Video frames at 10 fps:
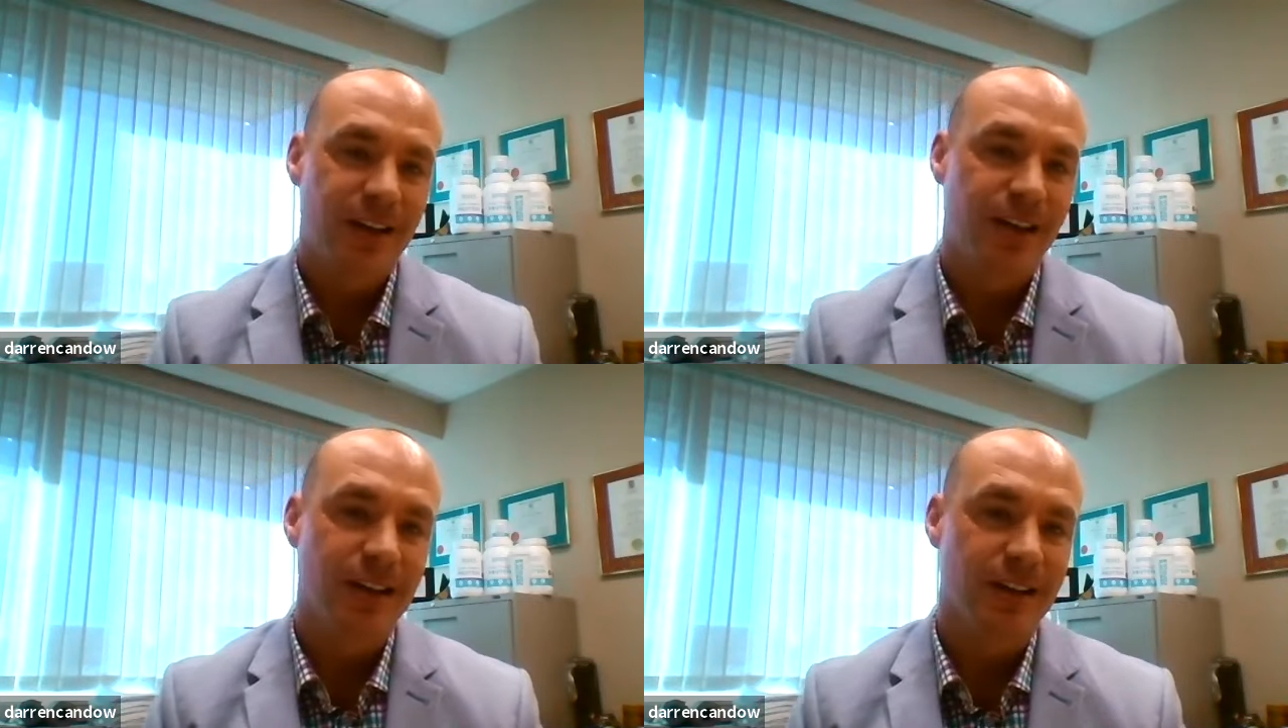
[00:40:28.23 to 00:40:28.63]

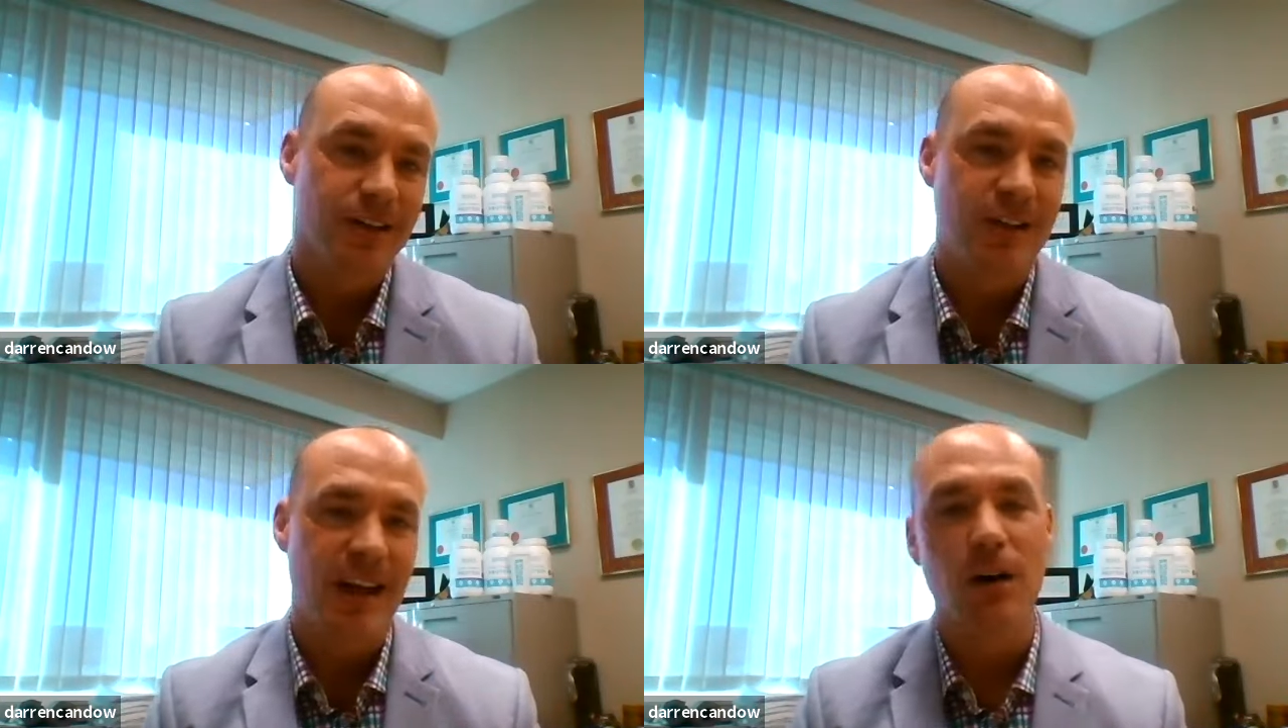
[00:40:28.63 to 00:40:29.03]

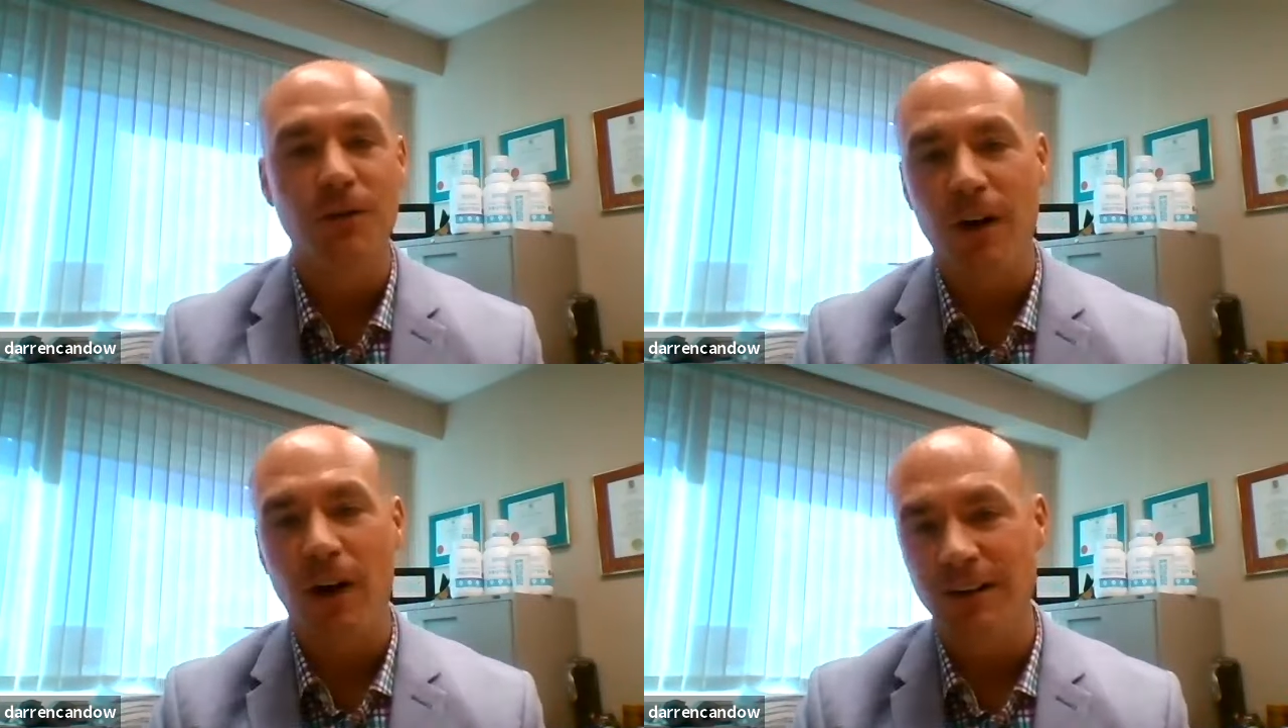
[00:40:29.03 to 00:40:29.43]
The
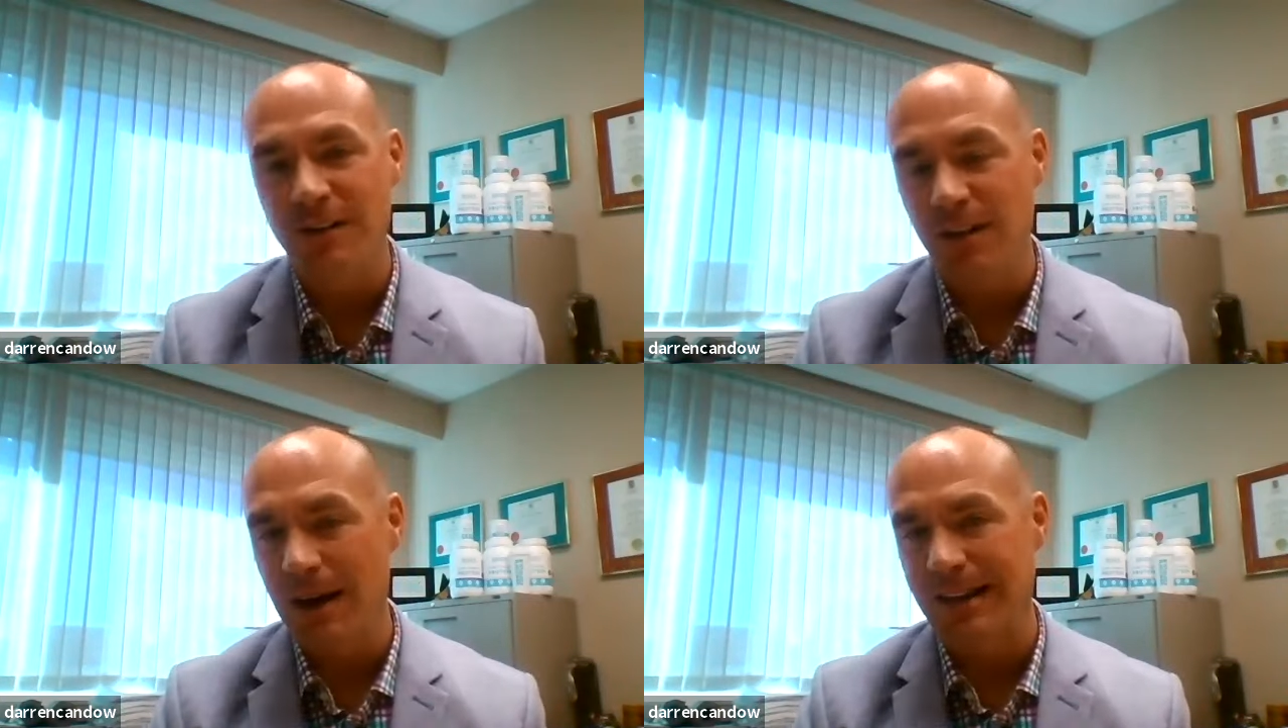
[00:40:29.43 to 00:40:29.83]
downfall is
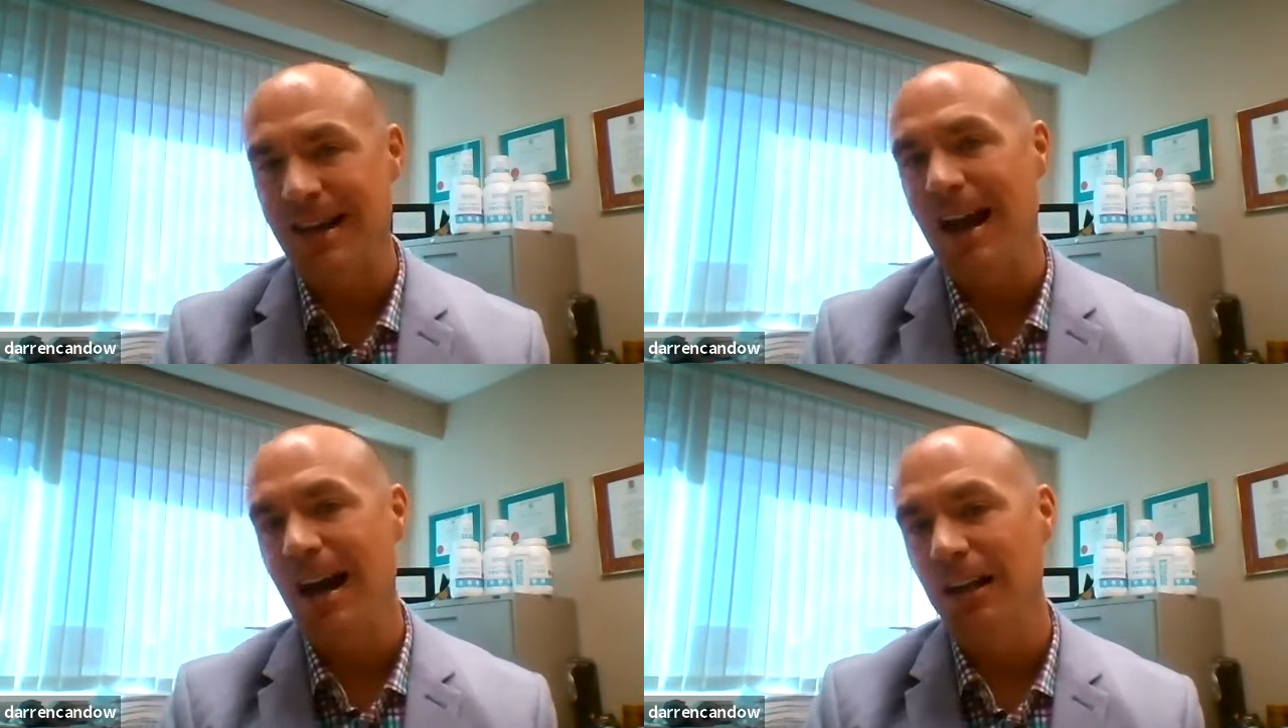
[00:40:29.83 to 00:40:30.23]
the amount of
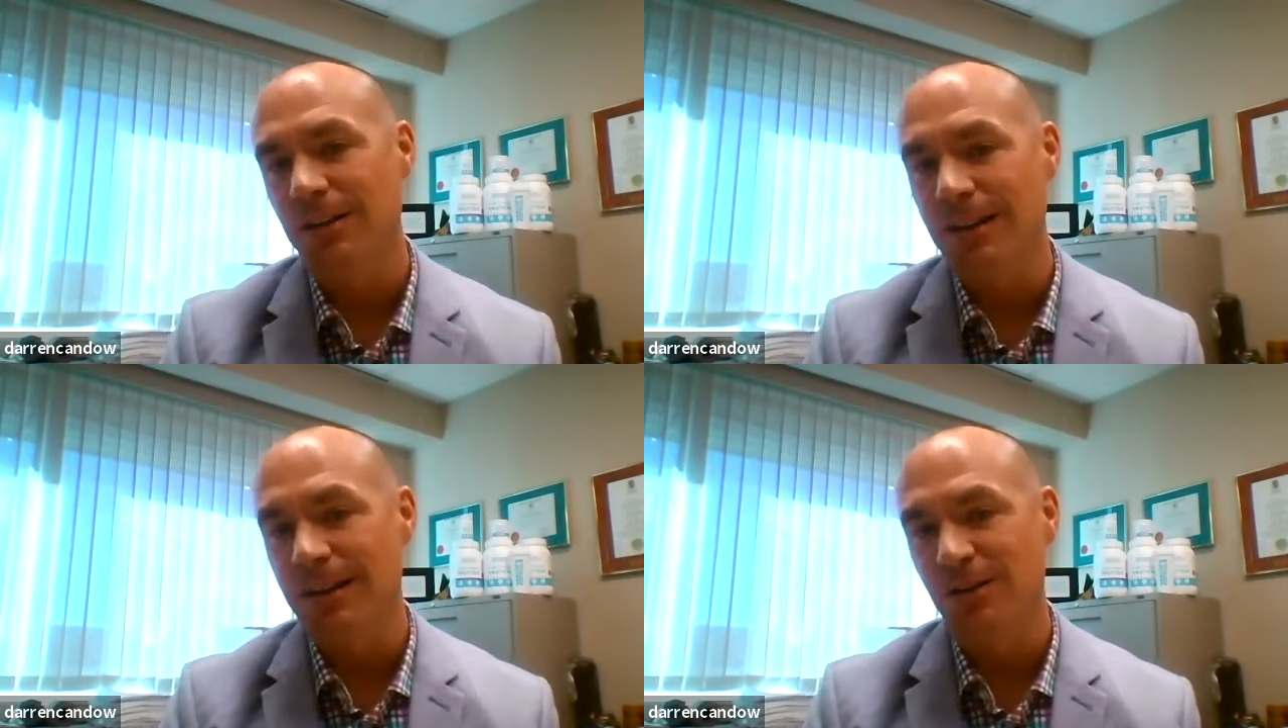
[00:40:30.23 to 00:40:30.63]

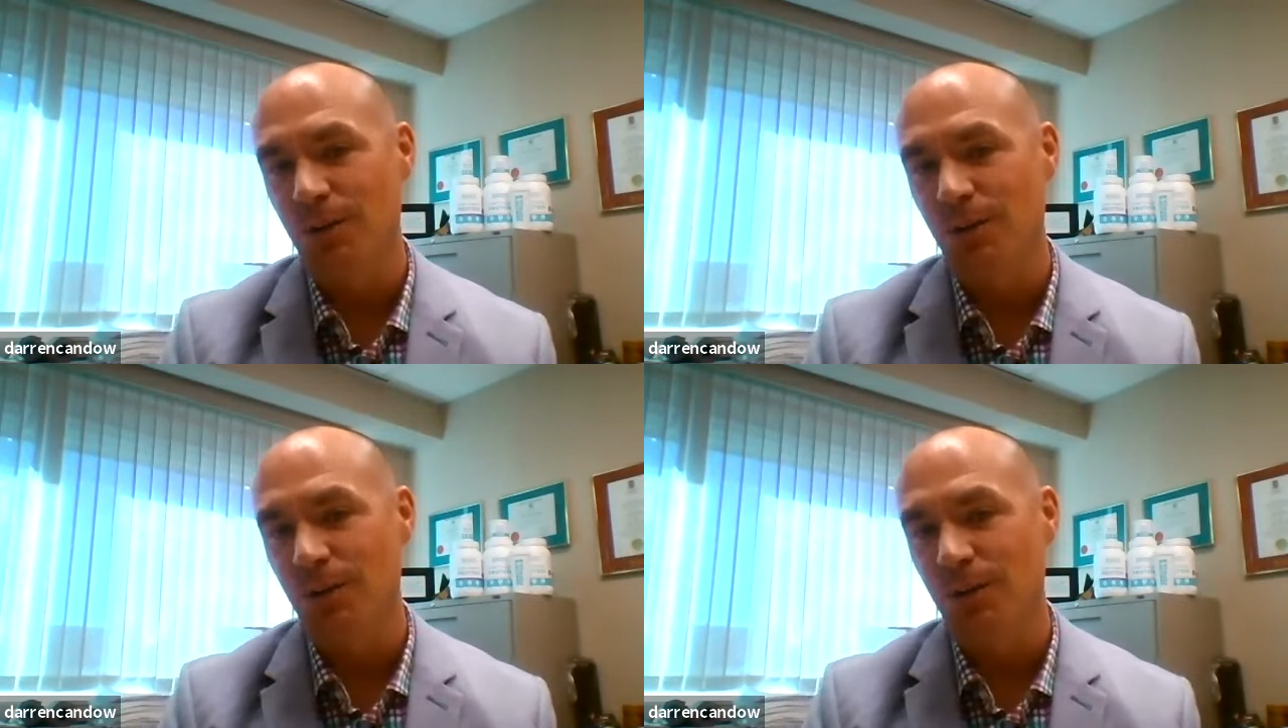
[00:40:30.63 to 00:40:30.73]
calories.